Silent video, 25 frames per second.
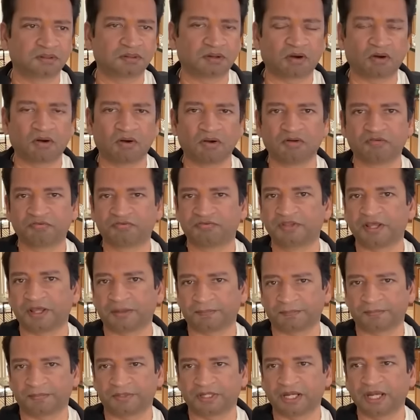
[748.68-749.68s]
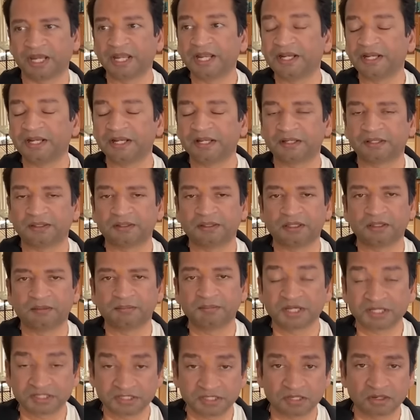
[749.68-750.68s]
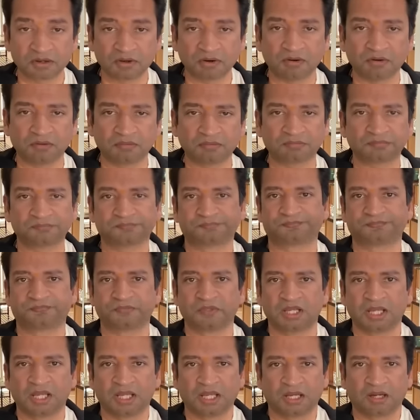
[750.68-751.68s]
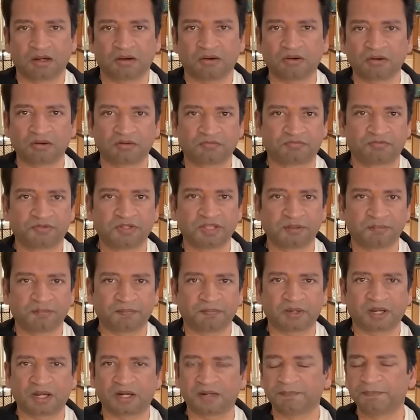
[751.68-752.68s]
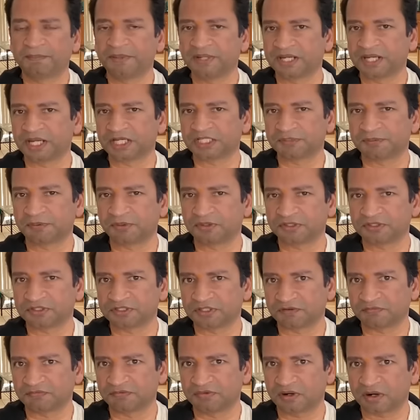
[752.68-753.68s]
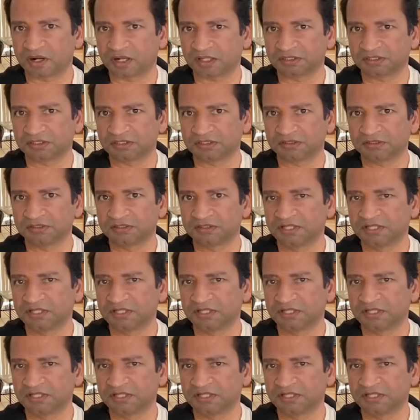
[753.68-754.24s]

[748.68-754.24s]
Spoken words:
all of them, and Mexico, all of them are big exporters of drugs.